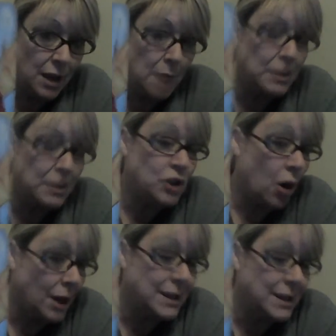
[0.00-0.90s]
But your
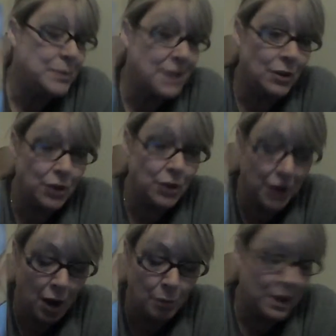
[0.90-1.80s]
heart keeps telling you to
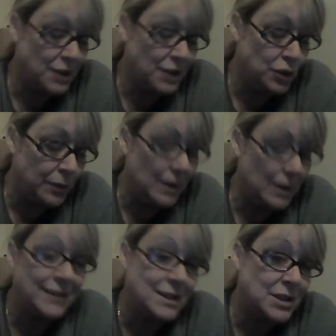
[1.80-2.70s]
go because you feel
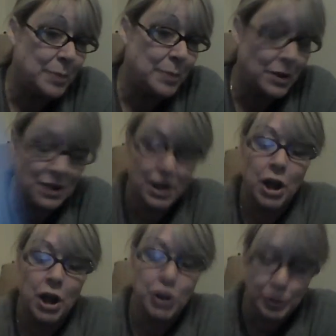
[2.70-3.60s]
like this is a person
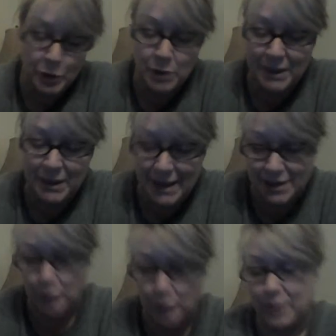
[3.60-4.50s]
you're supposed to be
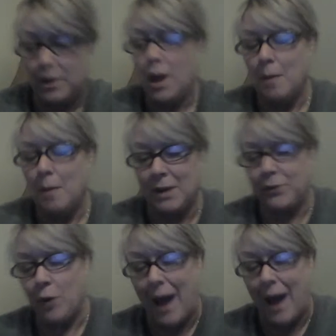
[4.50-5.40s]
destined with. But if
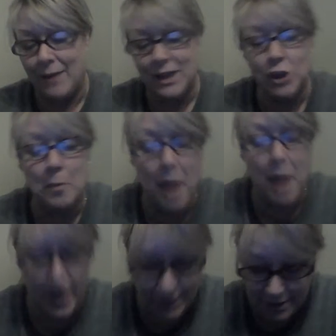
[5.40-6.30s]
you have it in your
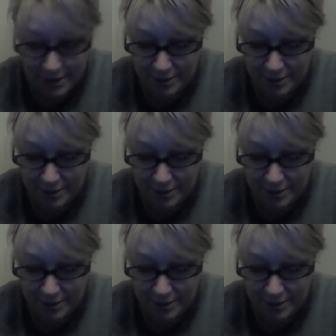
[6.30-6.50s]
mind,